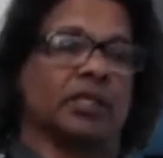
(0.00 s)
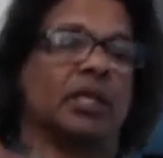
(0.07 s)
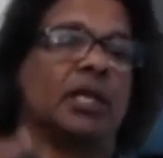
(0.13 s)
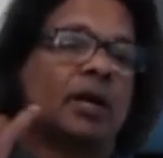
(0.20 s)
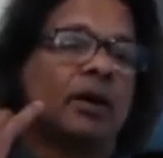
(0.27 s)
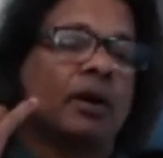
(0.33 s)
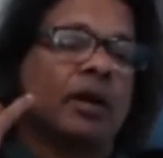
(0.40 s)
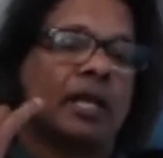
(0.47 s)

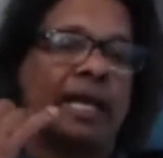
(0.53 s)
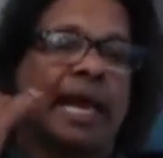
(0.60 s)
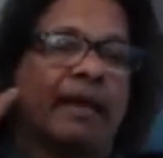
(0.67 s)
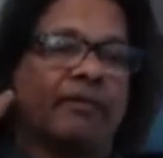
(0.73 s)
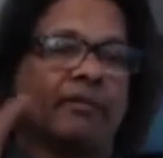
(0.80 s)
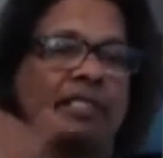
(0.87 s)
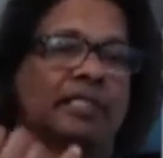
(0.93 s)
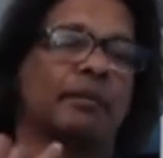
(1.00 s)
literally
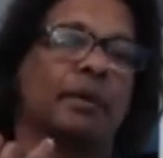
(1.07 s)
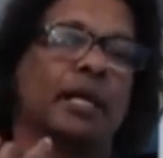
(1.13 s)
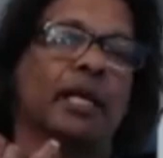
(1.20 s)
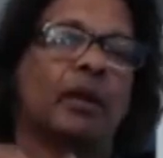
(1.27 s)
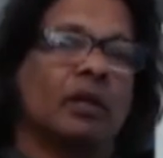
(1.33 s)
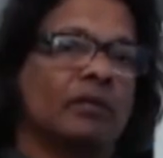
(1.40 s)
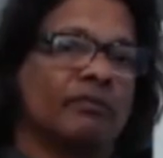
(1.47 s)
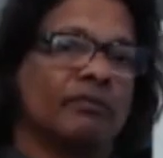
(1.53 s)
having somebody
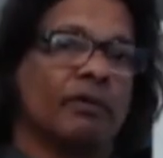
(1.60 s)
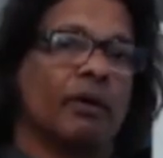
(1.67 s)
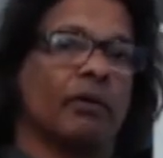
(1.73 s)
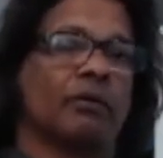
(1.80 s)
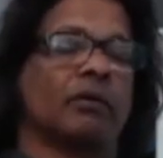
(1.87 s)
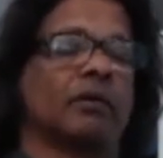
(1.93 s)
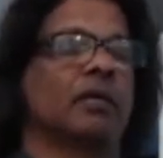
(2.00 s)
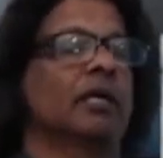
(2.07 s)
on the
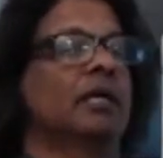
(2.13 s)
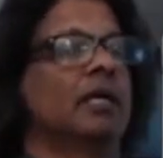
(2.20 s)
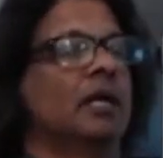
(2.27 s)
phone,